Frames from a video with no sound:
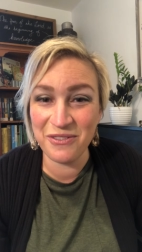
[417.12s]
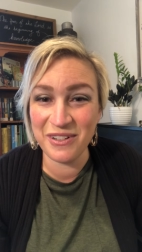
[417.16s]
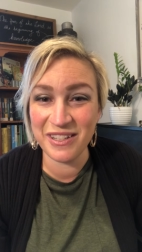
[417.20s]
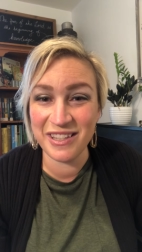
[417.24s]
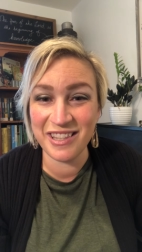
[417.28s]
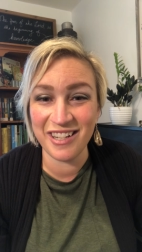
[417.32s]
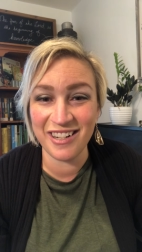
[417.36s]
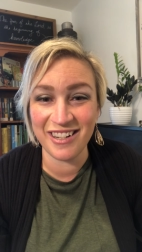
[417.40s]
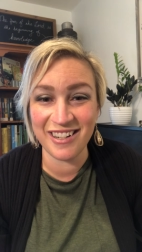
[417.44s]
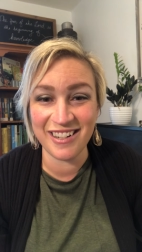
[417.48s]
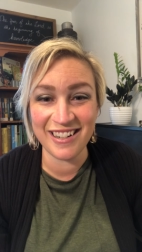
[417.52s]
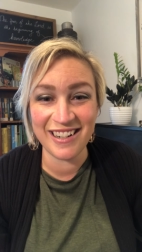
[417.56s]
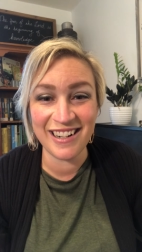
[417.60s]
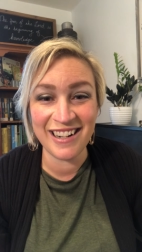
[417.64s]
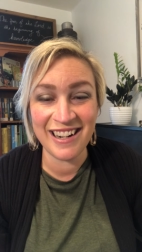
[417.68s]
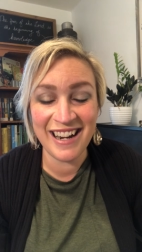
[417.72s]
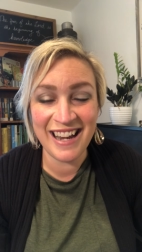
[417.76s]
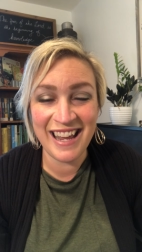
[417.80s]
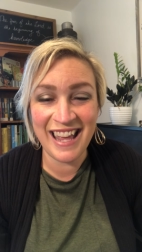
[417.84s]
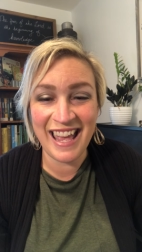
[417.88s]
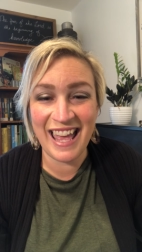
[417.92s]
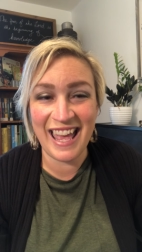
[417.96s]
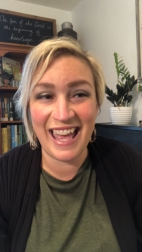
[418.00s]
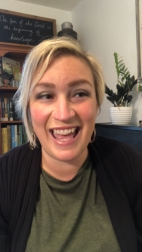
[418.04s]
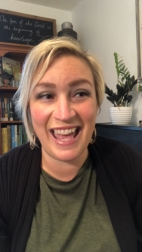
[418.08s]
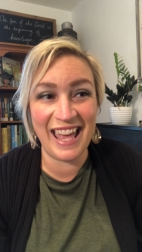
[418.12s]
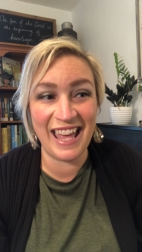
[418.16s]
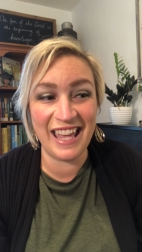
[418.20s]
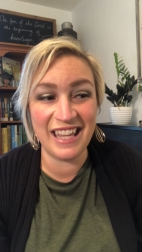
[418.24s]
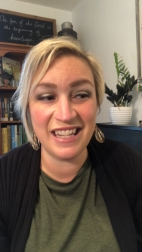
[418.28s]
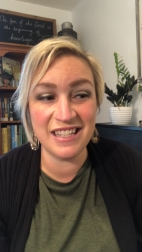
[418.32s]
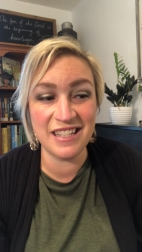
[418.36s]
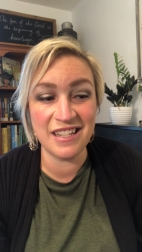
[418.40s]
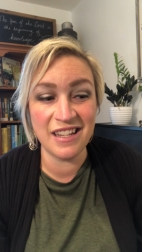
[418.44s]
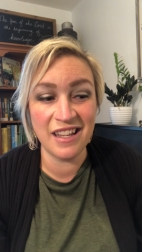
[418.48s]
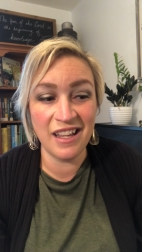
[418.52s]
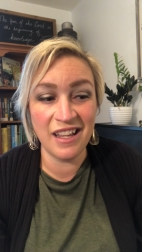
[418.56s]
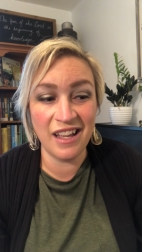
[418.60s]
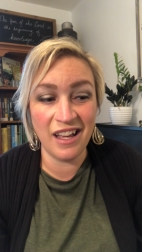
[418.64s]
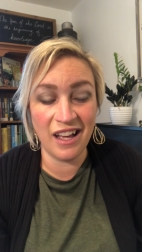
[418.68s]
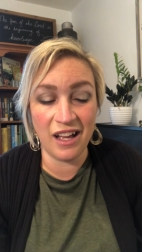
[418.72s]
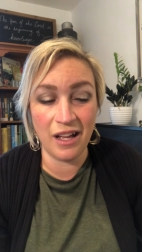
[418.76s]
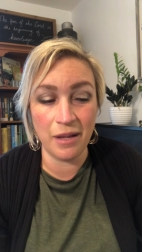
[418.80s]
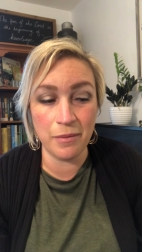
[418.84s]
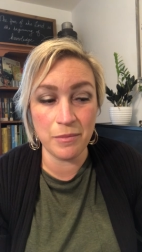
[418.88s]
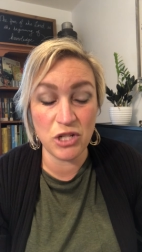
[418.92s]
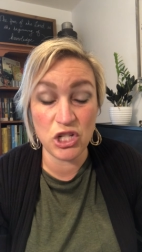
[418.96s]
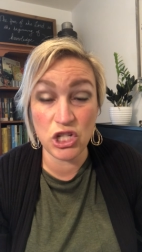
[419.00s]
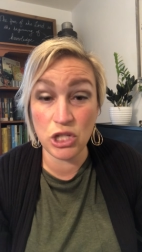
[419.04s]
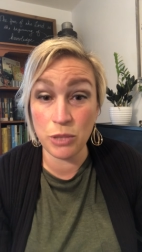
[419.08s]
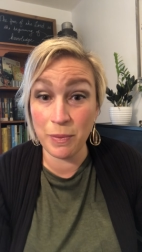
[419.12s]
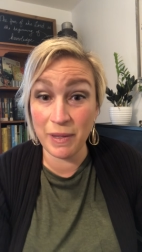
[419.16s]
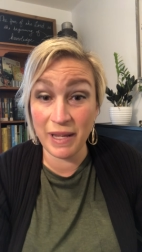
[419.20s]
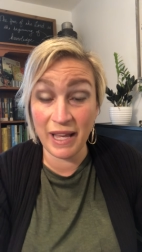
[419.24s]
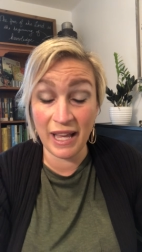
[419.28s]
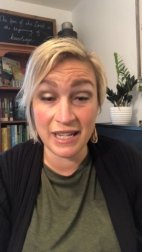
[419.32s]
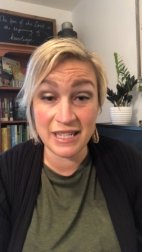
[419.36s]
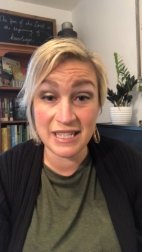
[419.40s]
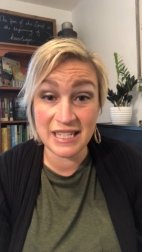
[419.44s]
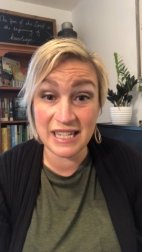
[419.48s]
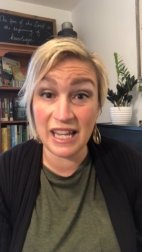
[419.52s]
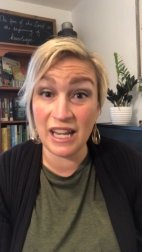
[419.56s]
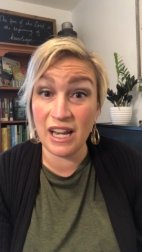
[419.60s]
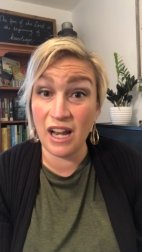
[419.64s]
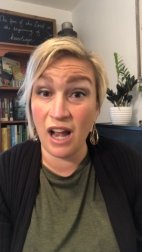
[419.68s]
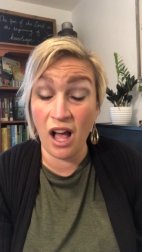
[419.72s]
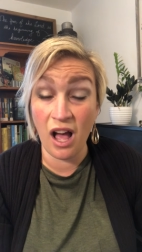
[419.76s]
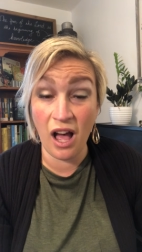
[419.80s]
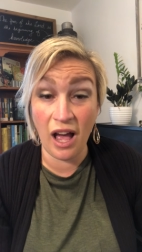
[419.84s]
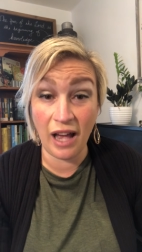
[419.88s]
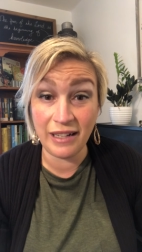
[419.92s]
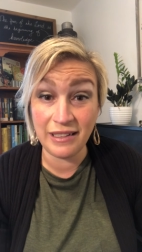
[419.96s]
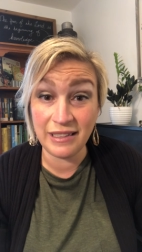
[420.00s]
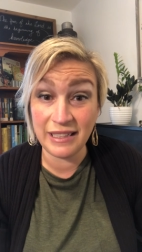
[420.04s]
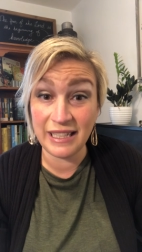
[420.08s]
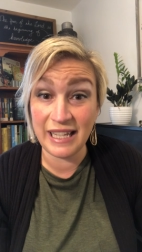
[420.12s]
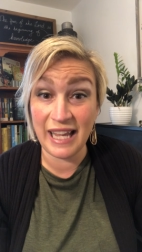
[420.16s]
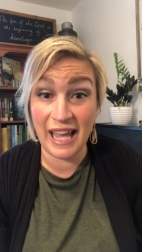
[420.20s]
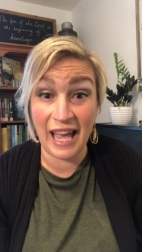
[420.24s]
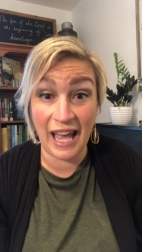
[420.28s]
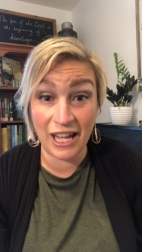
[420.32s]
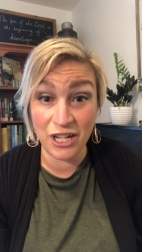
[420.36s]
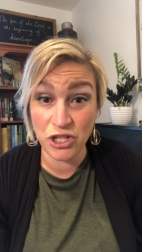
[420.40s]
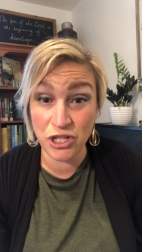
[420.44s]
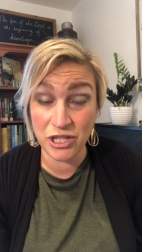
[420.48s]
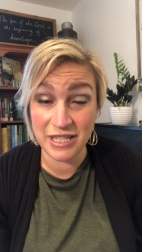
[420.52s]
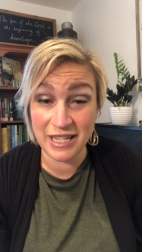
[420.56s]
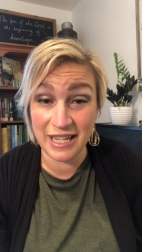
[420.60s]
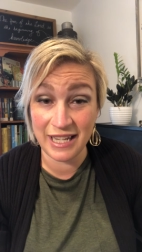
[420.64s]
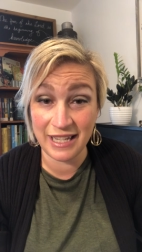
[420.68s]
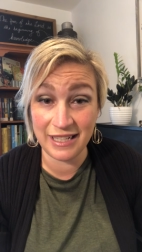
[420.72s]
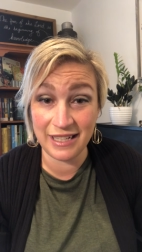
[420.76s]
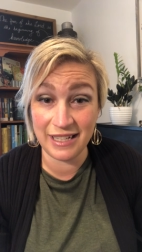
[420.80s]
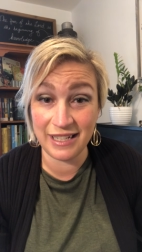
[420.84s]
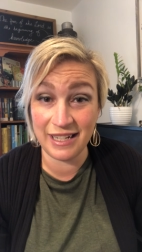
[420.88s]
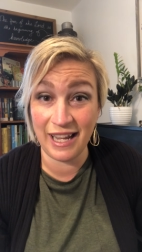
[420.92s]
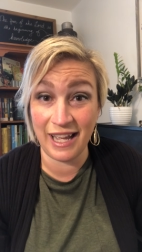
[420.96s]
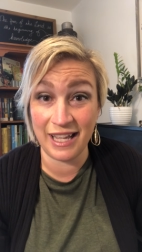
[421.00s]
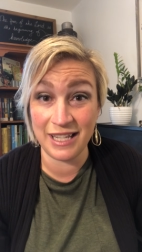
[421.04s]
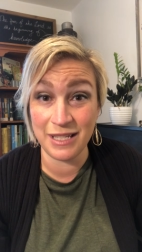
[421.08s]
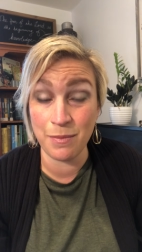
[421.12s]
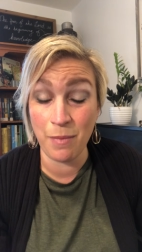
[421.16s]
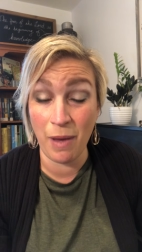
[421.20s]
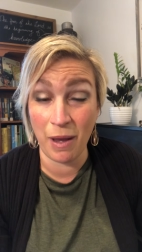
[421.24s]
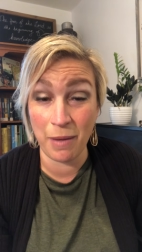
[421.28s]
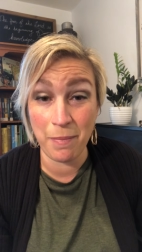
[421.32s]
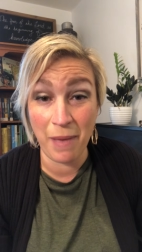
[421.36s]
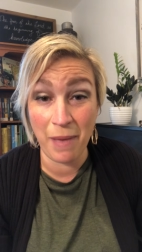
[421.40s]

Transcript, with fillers: with her, and um, she began to get highly agitated as my